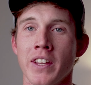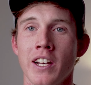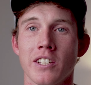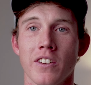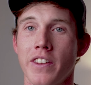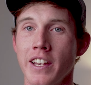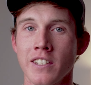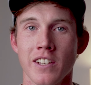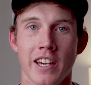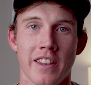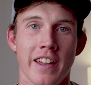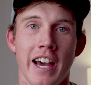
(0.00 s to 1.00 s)
So things
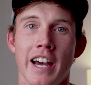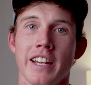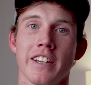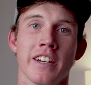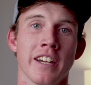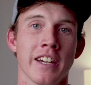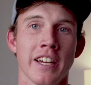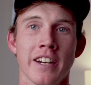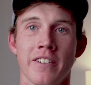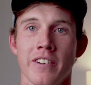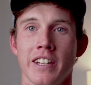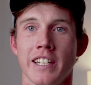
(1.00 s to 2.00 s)
like that, you can get
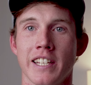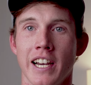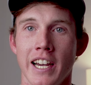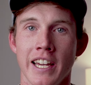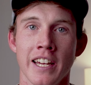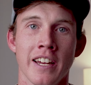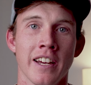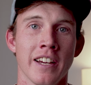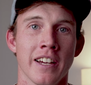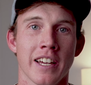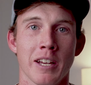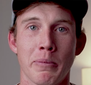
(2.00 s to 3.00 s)
in really tight,
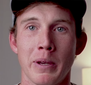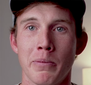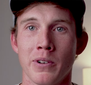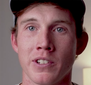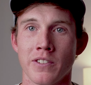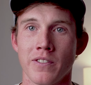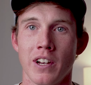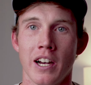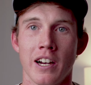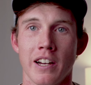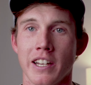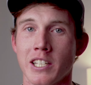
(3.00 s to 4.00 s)
get people's
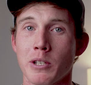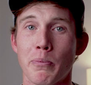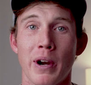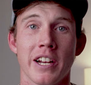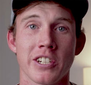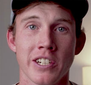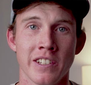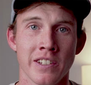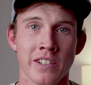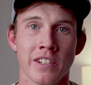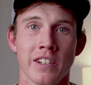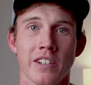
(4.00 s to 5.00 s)

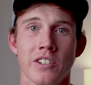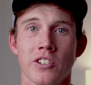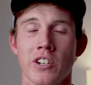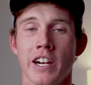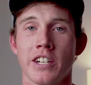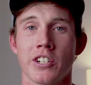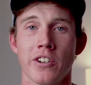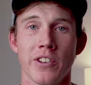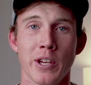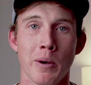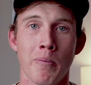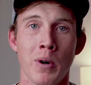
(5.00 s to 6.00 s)
expressions, try to show
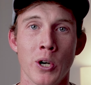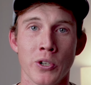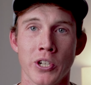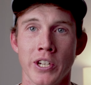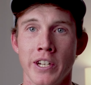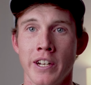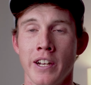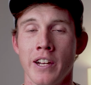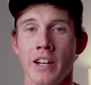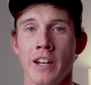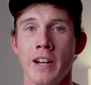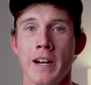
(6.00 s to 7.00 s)
the emotion.
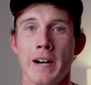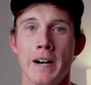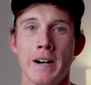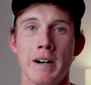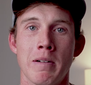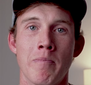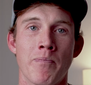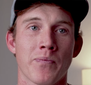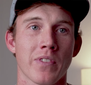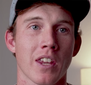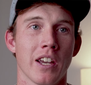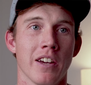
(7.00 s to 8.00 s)

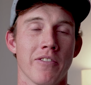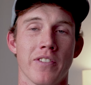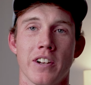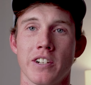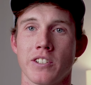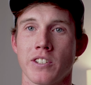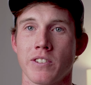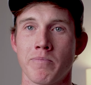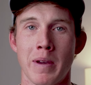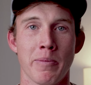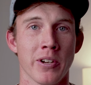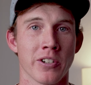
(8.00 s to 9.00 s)
If
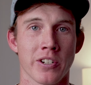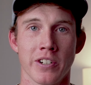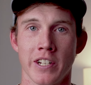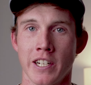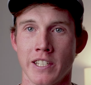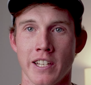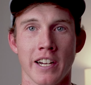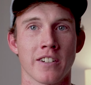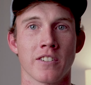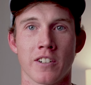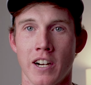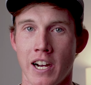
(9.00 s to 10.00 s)
maybe you're shooting a
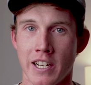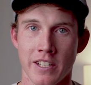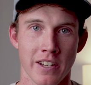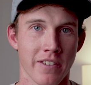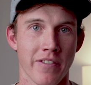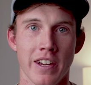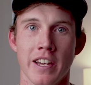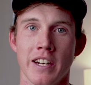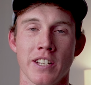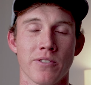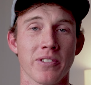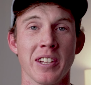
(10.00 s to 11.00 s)
cyclocross event
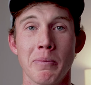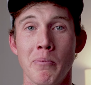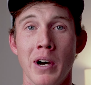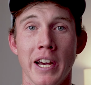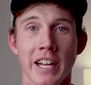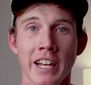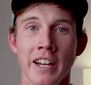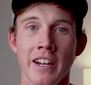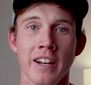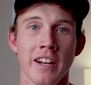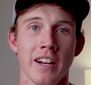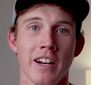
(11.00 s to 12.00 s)
and it's really muddy,
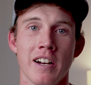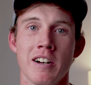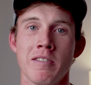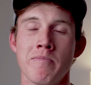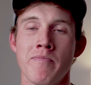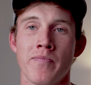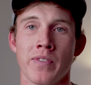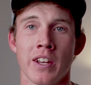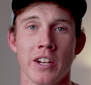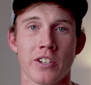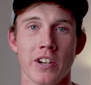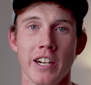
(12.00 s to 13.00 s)

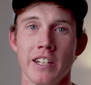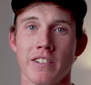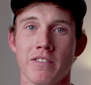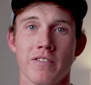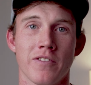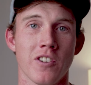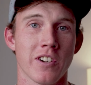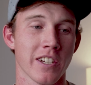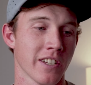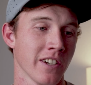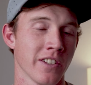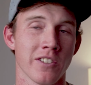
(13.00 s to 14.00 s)
try to
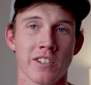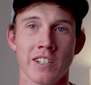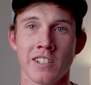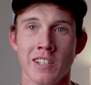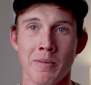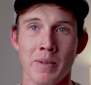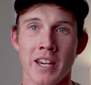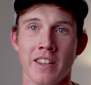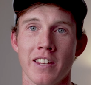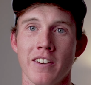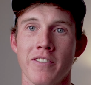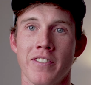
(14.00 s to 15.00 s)
focus on those things that
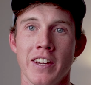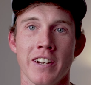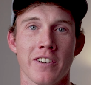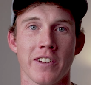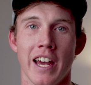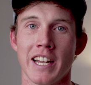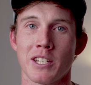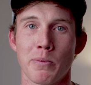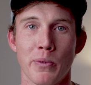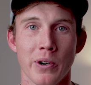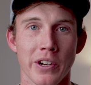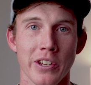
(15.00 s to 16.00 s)
make the event or that
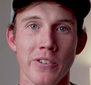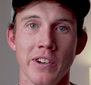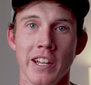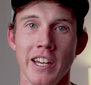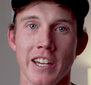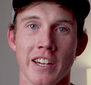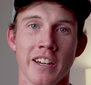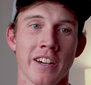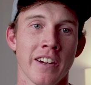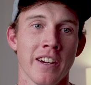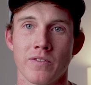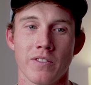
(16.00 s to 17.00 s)
sport unique.
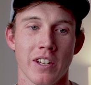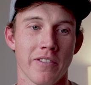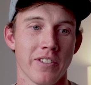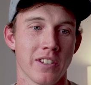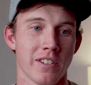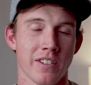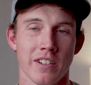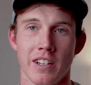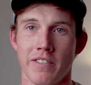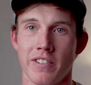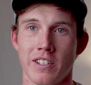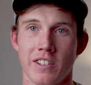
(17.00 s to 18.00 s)
If it's
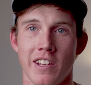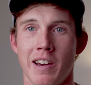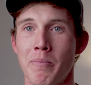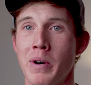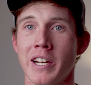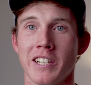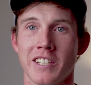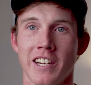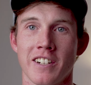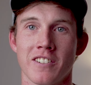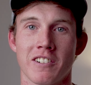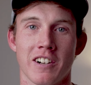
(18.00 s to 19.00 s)
that muddy
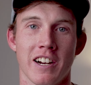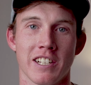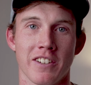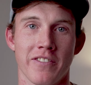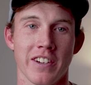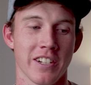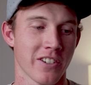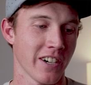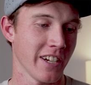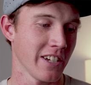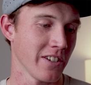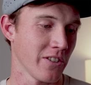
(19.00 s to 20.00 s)
cyclocross event,
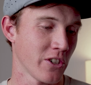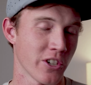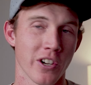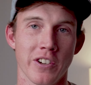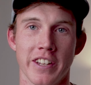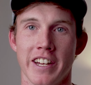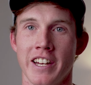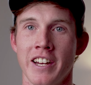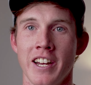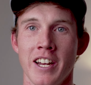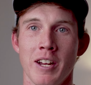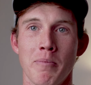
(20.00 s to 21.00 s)
try to show the
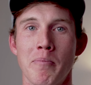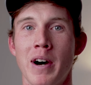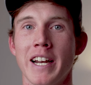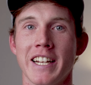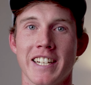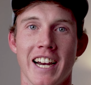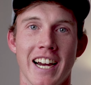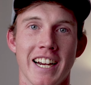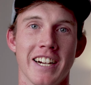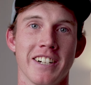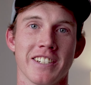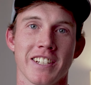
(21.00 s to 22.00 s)
muddy
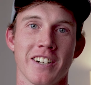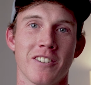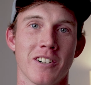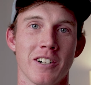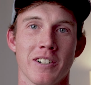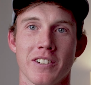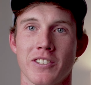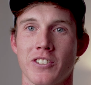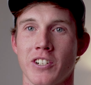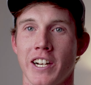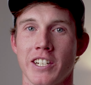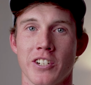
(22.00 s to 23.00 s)
tires or
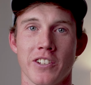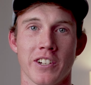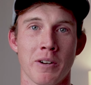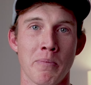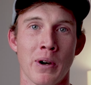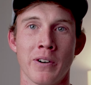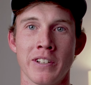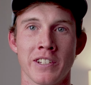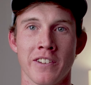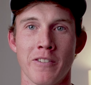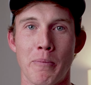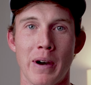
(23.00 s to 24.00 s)
try to show the
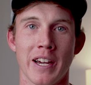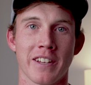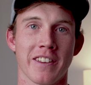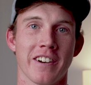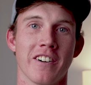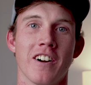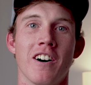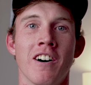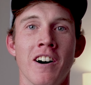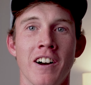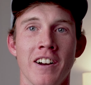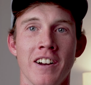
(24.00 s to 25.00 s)
components of the bike that are all